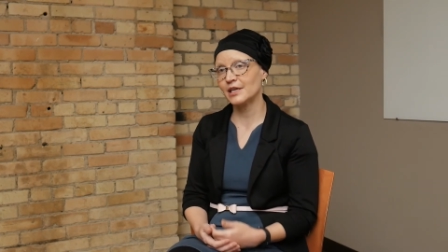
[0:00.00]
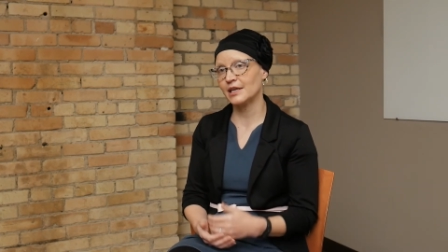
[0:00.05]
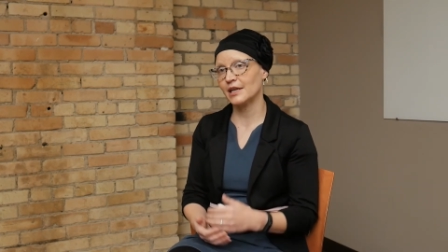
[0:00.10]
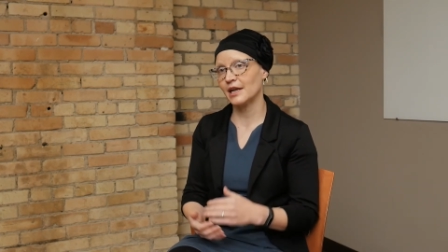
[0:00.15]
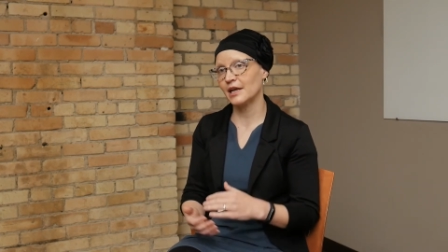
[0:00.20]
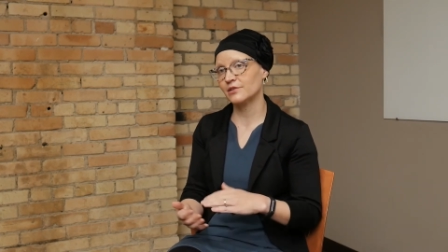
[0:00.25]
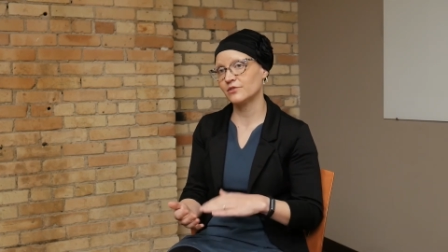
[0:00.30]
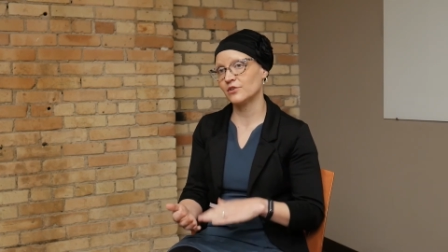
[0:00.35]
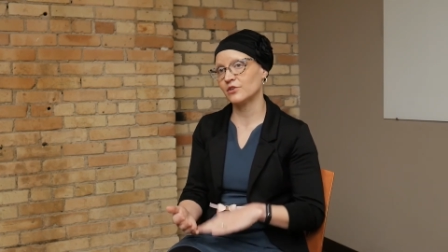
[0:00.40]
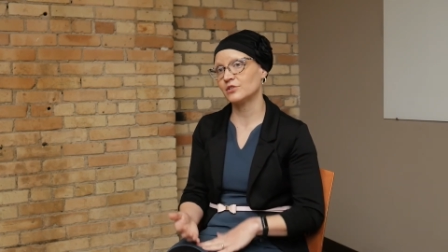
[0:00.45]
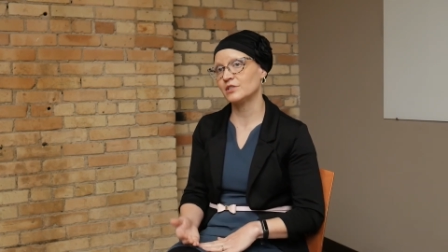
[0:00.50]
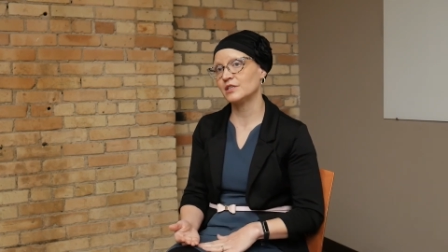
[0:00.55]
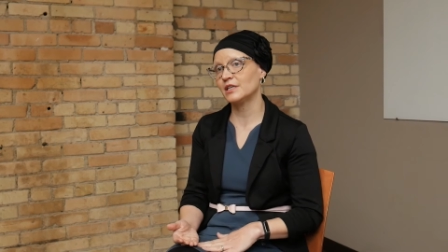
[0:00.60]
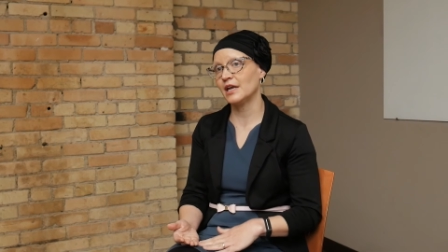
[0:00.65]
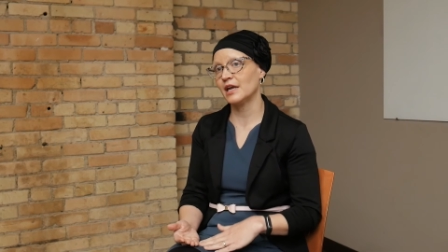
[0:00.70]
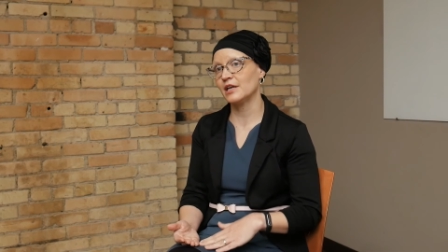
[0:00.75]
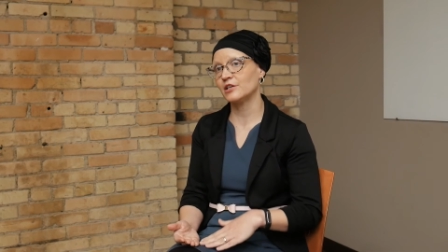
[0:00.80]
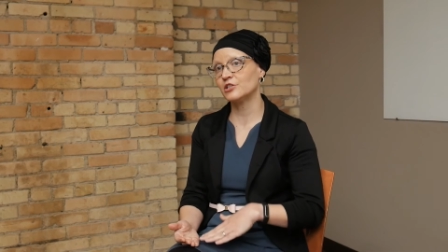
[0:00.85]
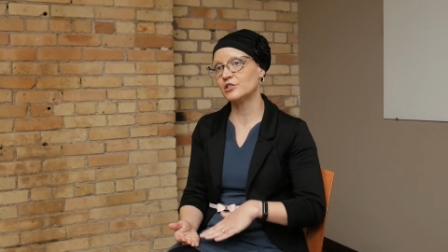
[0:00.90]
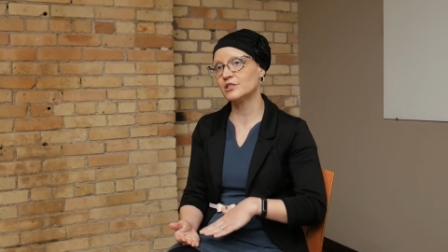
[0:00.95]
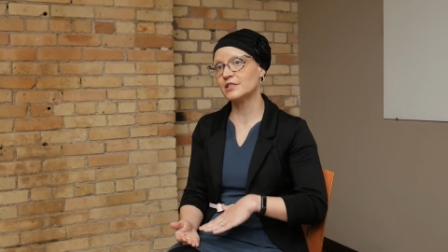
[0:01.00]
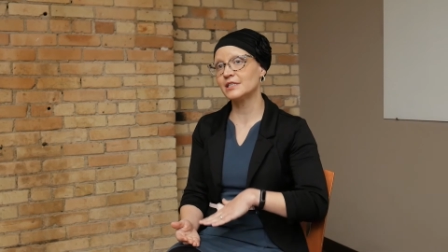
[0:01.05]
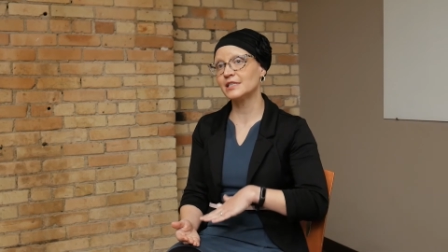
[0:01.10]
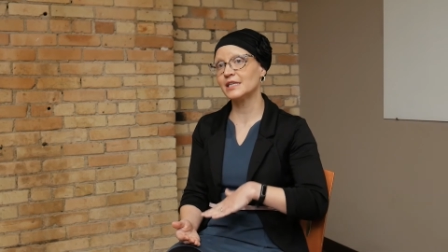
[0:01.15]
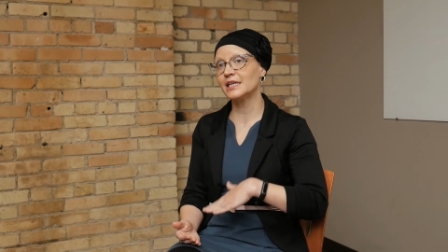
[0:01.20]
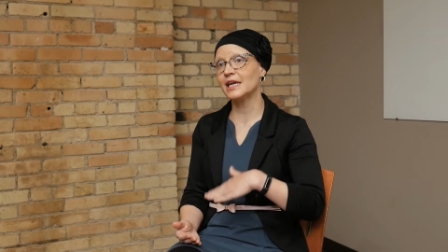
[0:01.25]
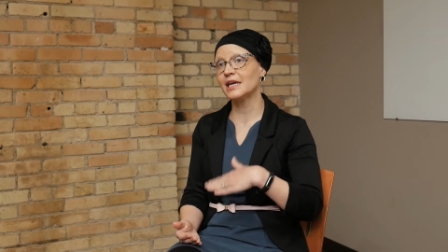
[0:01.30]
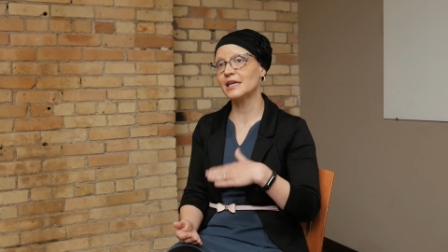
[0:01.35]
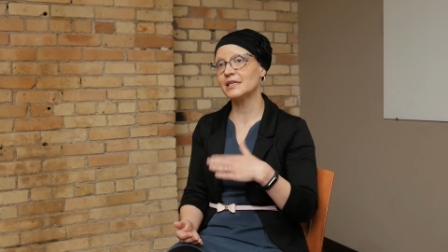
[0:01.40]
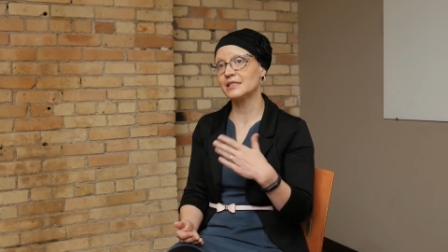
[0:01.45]
and as our
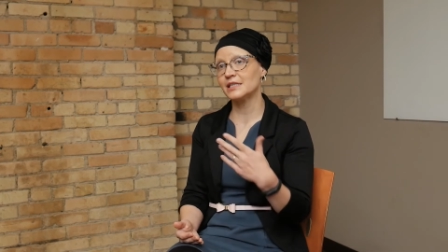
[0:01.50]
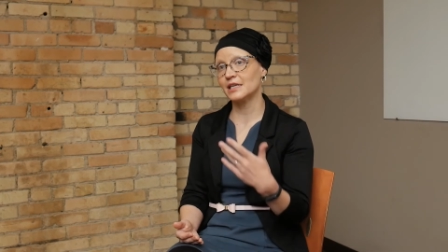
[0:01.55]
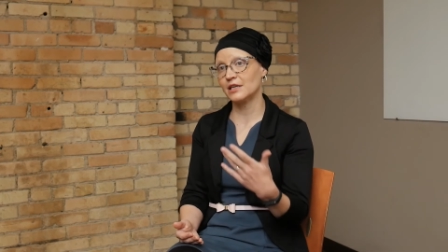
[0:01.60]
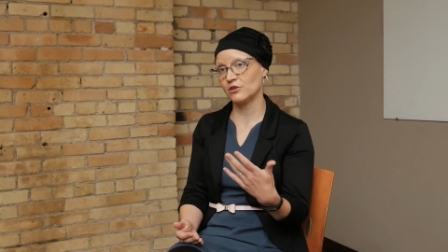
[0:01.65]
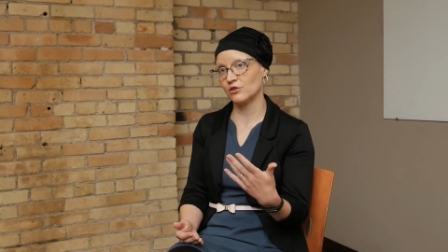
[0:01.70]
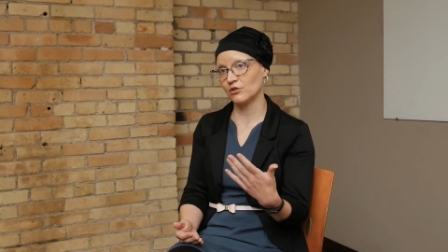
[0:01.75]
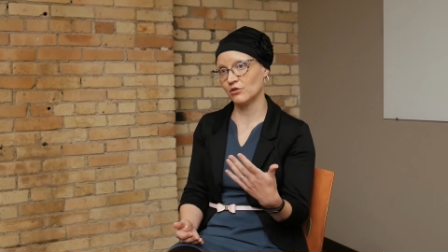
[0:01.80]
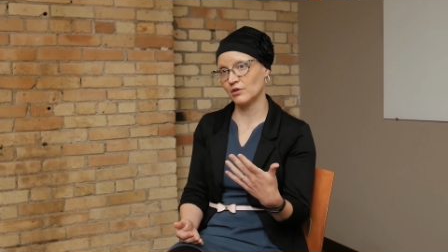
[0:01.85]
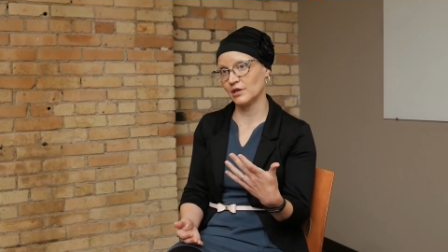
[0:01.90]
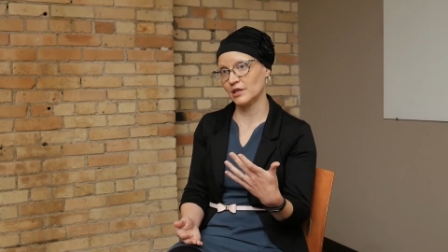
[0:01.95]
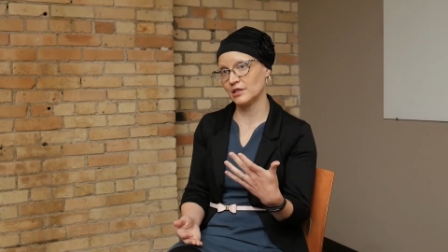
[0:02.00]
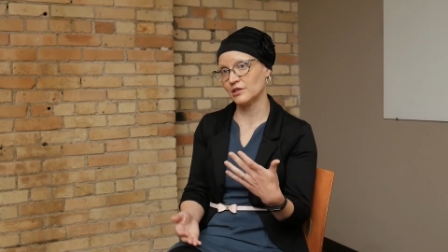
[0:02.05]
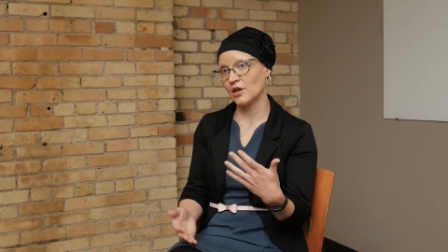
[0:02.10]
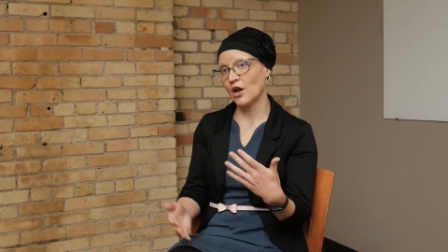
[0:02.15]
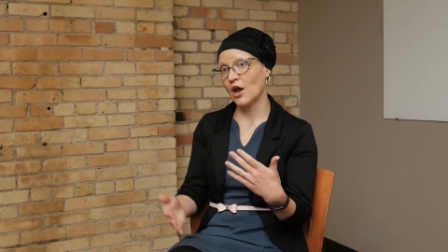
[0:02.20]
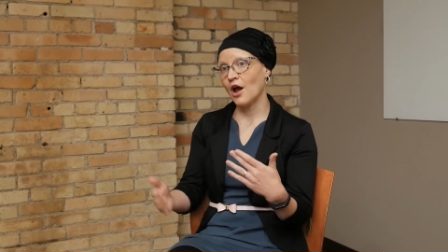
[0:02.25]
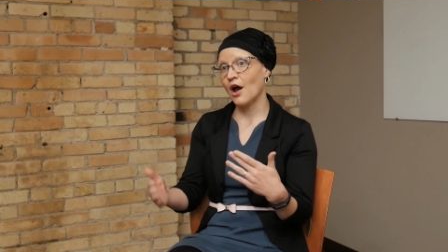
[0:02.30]
THC has increased,